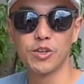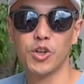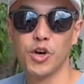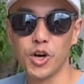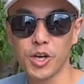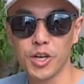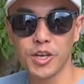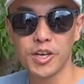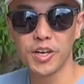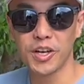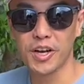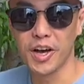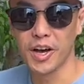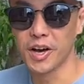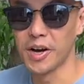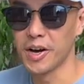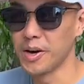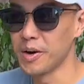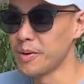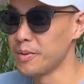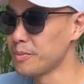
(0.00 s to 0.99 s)
nook.
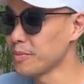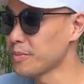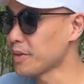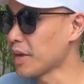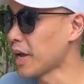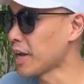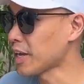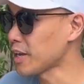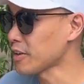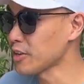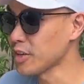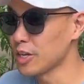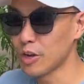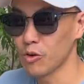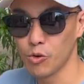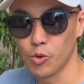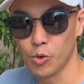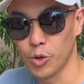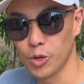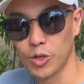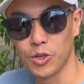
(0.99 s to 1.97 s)
I guess I
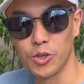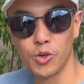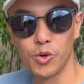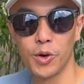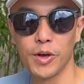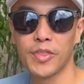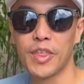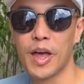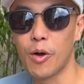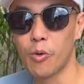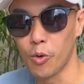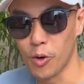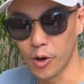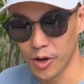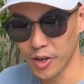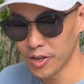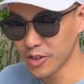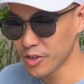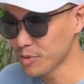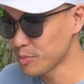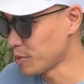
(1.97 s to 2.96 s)
never really knew what that was,